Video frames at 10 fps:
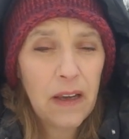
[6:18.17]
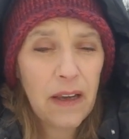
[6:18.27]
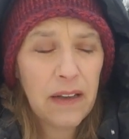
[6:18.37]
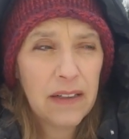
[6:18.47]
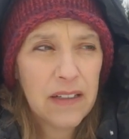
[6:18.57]

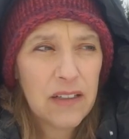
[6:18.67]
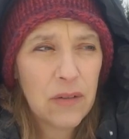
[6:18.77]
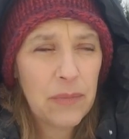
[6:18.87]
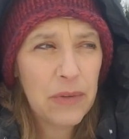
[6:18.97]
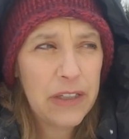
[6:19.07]
And
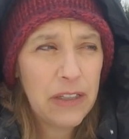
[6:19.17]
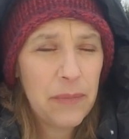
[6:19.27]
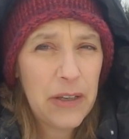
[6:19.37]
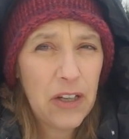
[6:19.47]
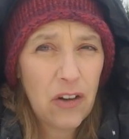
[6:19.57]
so I'm
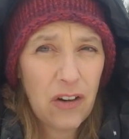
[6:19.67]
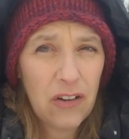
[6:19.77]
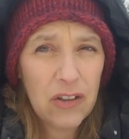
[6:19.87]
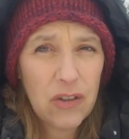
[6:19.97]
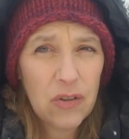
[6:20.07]
really being
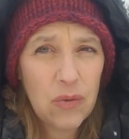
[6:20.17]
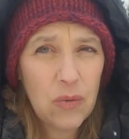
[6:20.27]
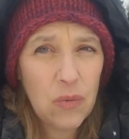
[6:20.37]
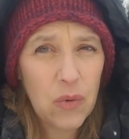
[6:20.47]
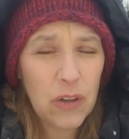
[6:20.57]
called to
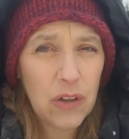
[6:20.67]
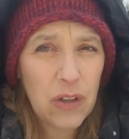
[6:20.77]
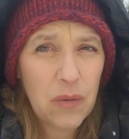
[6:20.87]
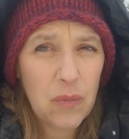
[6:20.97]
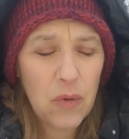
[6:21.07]

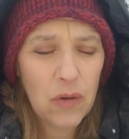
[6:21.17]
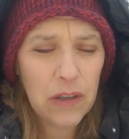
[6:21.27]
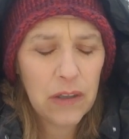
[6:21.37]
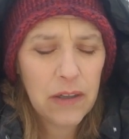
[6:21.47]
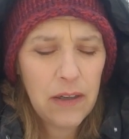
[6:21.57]
work
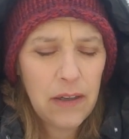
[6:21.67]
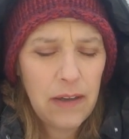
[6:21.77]
more